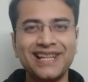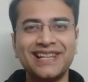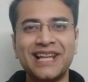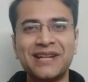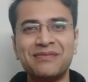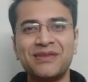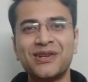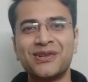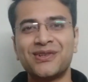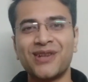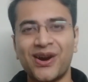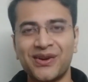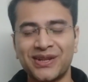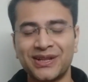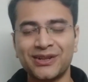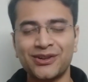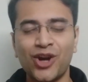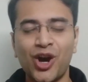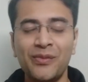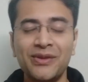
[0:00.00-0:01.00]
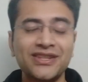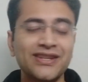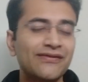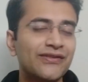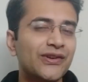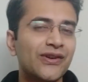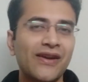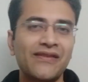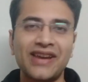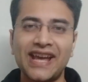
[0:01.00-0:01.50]
Let me know down in the comments if
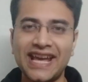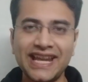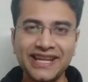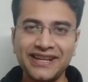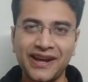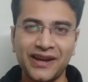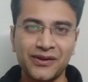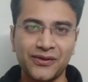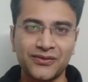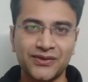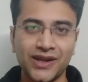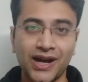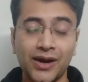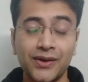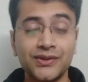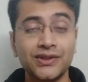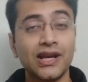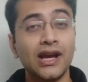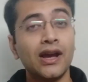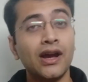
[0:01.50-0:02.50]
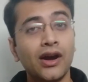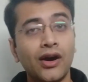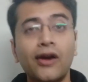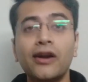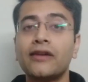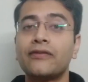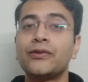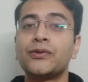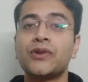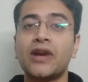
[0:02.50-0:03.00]
you have any kind of doubts
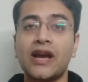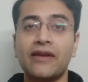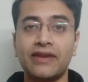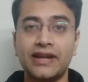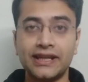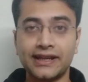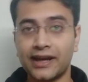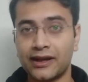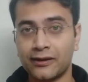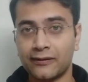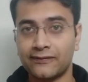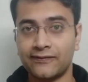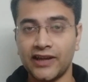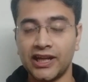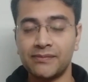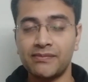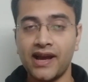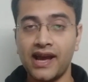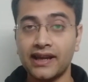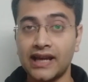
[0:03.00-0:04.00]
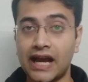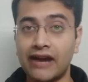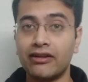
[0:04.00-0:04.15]
or if you have any kind of feedback.